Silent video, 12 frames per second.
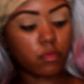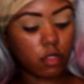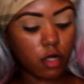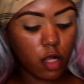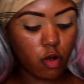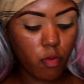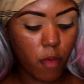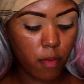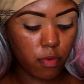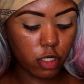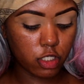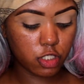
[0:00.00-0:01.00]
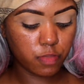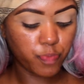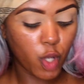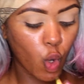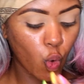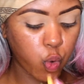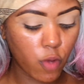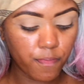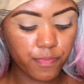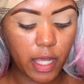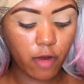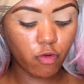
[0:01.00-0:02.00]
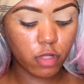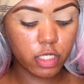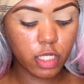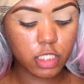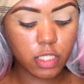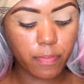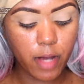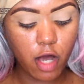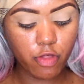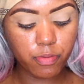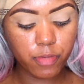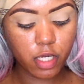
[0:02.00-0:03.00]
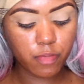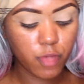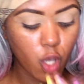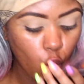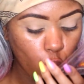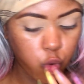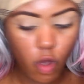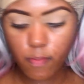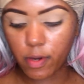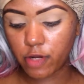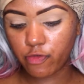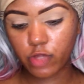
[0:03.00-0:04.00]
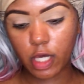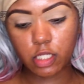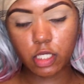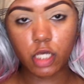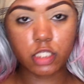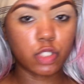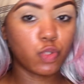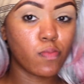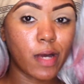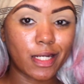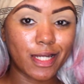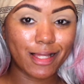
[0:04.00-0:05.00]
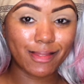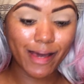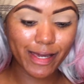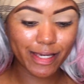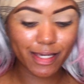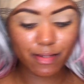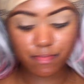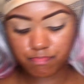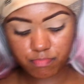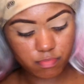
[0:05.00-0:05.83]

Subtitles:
of the color on my brush. That really doesn't bother me, but if that does, then you might not like it.